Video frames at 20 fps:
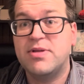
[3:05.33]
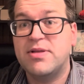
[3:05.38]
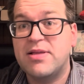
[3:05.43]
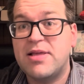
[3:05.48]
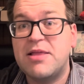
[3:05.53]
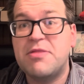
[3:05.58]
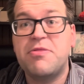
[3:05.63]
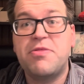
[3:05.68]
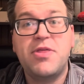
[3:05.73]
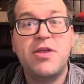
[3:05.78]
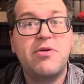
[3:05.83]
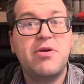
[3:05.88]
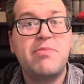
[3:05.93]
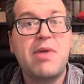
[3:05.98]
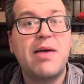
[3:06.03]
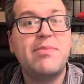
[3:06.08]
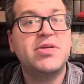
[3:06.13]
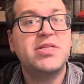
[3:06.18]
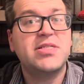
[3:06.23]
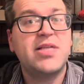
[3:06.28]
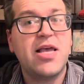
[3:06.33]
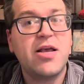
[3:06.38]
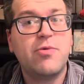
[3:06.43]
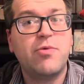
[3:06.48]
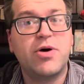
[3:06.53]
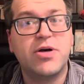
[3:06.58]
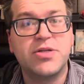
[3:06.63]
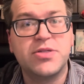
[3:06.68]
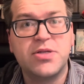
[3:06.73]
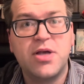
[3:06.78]
in theory, my mistake
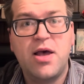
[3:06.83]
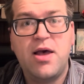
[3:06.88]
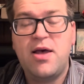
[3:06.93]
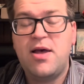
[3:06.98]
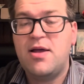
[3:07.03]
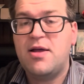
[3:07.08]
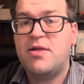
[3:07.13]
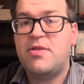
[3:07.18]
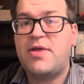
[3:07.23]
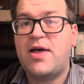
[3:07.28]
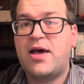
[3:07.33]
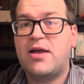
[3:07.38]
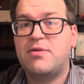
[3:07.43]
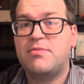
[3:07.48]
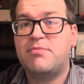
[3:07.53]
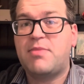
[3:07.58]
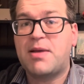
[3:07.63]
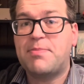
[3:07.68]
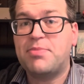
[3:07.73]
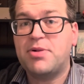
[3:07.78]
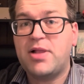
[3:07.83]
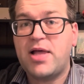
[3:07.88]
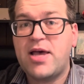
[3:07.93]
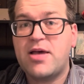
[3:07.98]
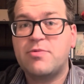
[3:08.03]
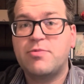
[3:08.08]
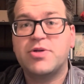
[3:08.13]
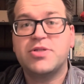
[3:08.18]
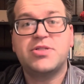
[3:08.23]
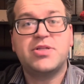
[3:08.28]
was that my plan
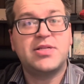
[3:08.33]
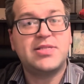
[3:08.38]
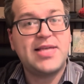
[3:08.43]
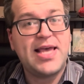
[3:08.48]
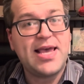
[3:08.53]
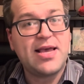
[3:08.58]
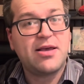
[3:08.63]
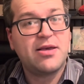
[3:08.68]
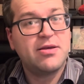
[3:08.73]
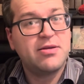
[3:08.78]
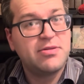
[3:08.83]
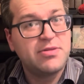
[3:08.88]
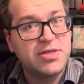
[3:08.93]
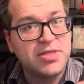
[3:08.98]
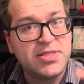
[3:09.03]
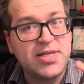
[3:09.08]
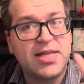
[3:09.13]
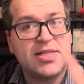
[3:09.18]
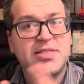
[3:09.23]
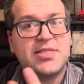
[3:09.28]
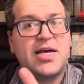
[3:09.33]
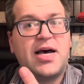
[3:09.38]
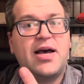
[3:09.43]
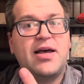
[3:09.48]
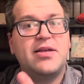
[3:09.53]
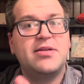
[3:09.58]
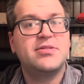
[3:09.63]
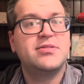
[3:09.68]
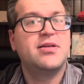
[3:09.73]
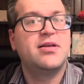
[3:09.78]
was to take the set
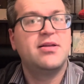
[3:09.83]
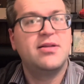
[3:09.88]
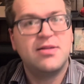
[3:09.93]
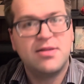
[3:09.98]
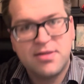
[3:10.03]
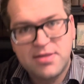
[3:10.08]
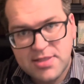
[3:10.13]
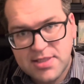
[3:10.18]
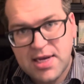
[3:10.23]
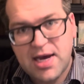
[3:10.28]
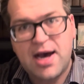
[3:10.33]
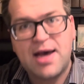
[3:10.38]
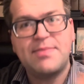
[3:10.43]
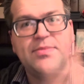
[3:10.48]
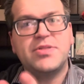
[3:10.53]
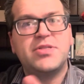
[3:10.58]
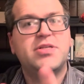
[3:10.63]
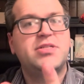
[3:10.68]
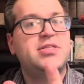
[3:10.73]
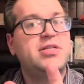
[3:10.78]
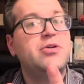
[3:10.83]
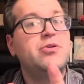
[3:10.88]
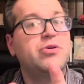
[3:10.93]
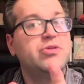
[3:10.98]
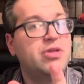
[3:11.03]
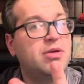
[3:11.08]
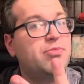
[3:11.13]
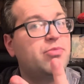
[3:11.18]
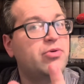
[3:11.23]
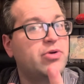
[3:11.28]
size times the serial
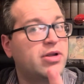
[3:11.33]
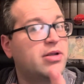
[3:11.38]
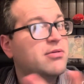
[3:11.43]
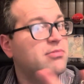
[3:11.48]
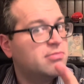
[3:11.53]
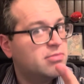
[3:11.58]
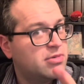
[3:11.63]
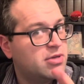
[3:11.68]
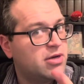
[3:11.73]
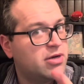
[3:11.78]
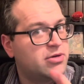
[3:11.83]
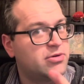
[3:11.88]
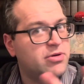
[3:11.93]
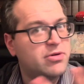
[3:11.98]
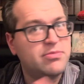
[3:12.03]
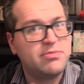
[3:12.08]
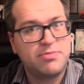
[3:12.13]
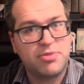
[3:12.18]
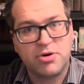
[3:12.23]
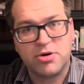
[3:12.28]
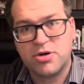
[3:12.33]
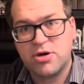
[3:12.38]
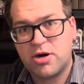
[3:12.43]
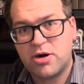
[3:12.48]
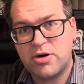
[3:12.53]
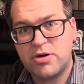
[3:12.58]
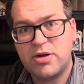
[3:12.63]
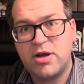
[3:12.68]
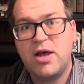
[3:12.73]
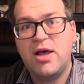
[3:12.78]
numbering, 100 per
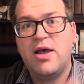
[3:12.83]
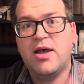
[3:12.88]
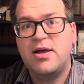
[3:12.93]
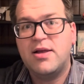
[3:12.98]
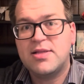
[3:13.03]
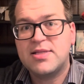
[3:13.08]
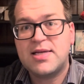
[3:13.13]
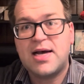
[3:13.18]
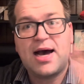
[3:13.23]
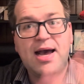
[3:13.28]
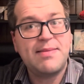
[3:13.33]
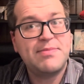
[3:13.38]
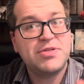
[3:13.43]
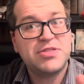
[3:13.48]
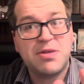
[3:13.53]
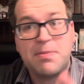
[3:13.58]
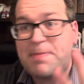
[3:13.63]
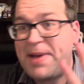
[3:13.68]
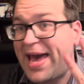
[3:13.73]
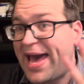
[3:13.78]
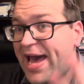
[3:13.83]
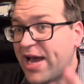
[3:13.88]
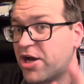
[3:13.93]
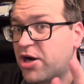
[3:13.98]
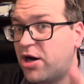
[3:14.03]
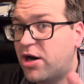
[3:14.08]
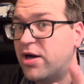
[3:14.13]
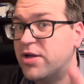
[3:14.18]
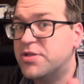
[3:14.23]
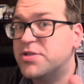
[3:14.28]
card, times the pack
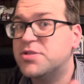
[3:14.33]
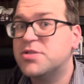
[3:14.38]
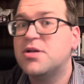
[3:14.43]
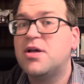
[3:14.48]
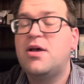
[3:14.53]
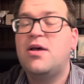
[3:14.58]
odds,